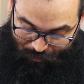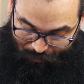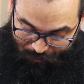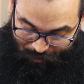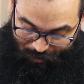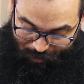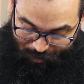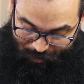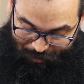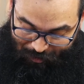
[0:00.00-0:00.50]

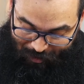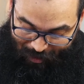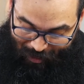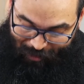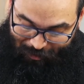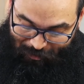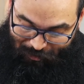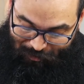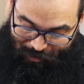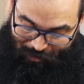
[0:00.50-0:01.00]
reward.
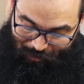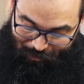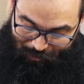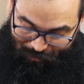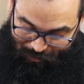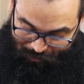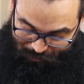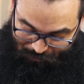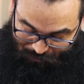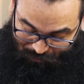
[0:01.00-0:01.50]
I tell
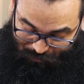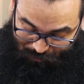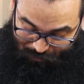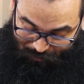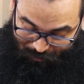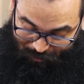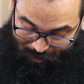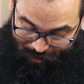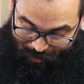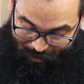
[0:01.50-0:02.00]
you the
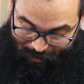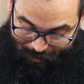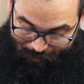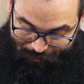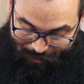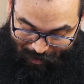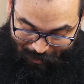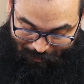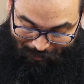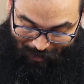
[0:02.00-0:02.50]
truth.
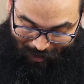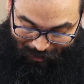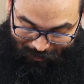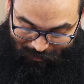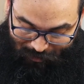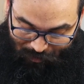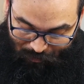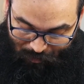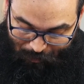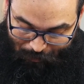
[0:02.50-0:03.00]
The
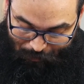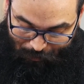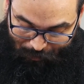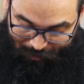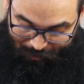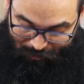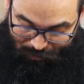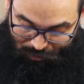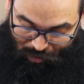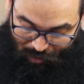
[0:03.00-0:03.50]
master will
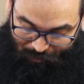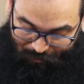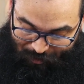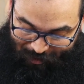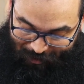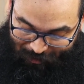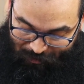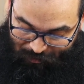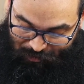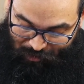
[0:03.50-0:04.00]
put a
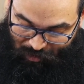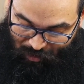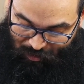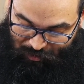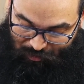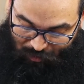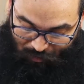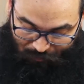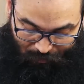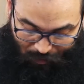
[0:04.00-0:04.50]
servant in
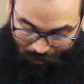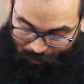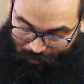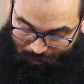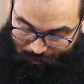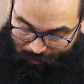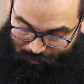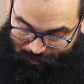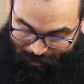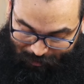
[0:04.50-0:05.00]
charge of
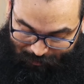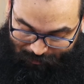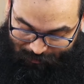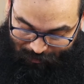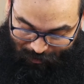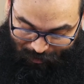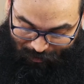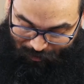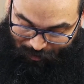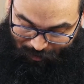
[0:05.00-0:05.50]
all
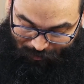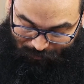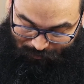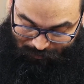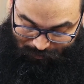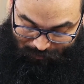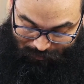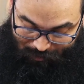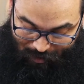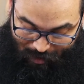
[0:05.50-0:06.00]
he
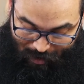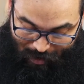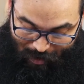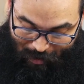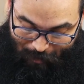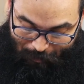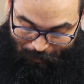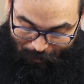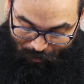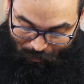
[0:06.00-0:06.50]
owns.
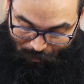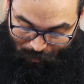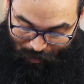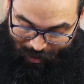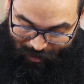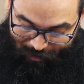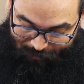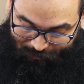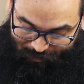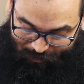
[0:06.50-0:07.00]
But
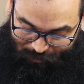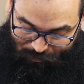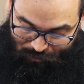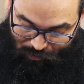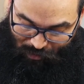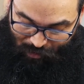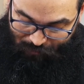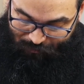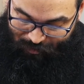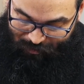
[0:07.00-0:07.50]
what if the
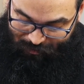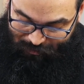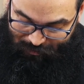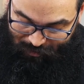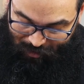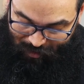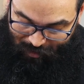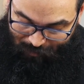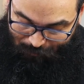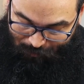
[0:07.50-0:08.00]
servant
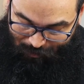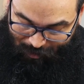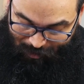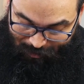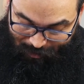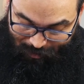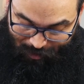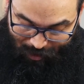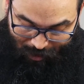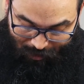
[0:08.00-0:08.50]
is evil
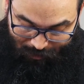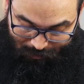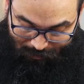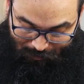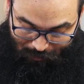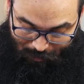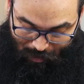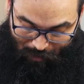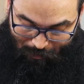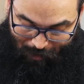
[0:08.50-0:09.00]
and
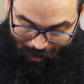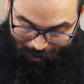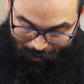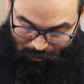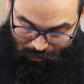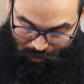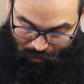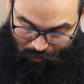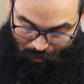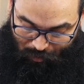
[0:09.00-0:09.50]
thinks, my
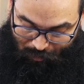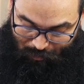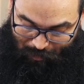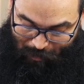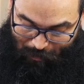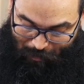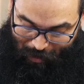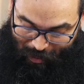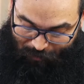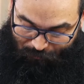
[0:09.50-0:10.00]
master won't
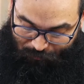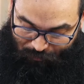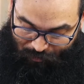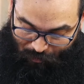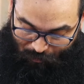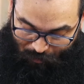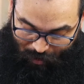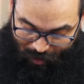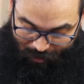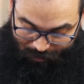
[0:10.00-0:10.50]
be back
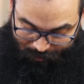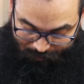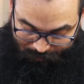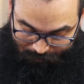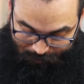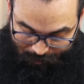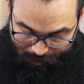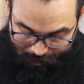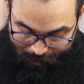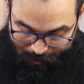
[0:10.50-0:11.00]
for a
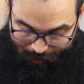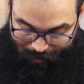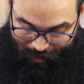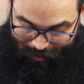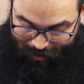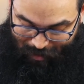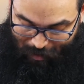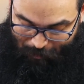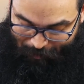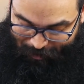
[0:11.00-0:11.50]
while?
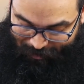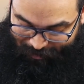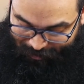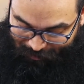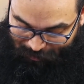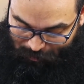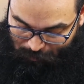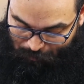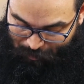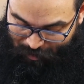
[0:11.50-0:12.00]
And he
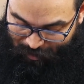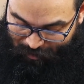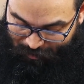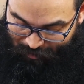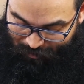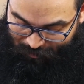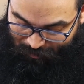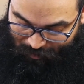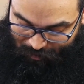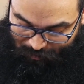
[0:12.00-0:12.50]
begins
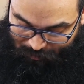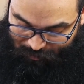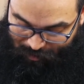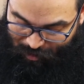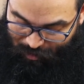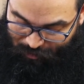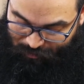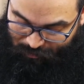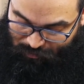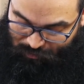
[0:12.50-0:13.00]
beating
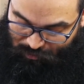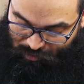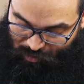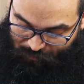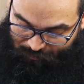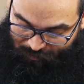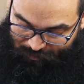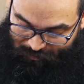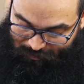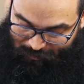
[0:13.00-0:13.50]
the other
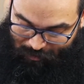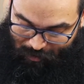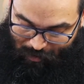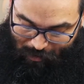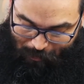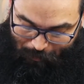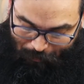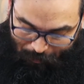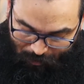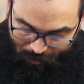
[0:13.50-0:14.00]
servants,
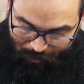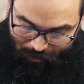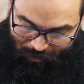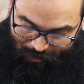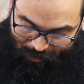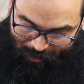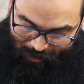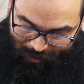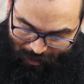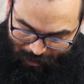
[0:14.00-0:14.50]

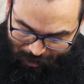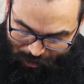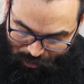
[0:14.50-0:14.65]
partying and